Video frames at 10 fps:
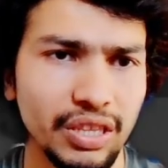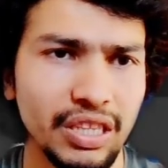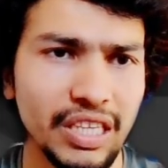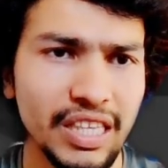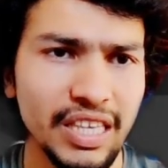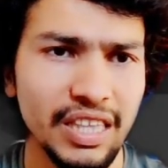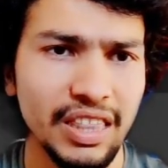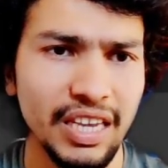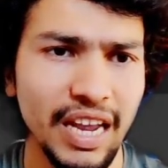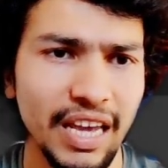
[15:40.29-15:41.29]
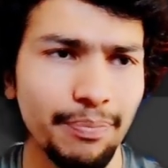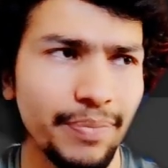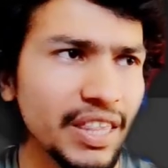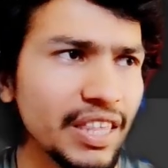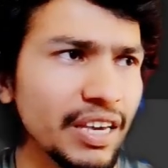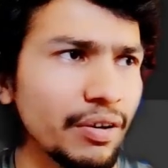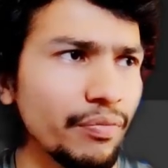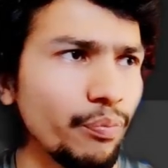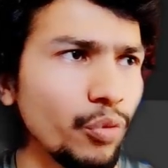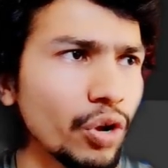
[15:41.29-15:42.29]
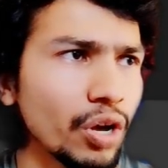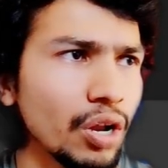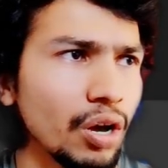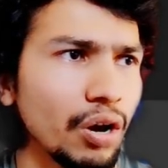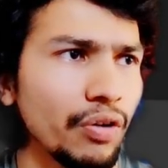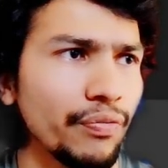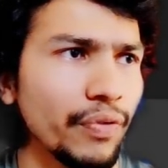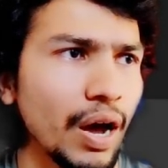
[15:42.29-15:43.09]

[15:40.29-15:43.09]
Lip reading: this is the like basic model of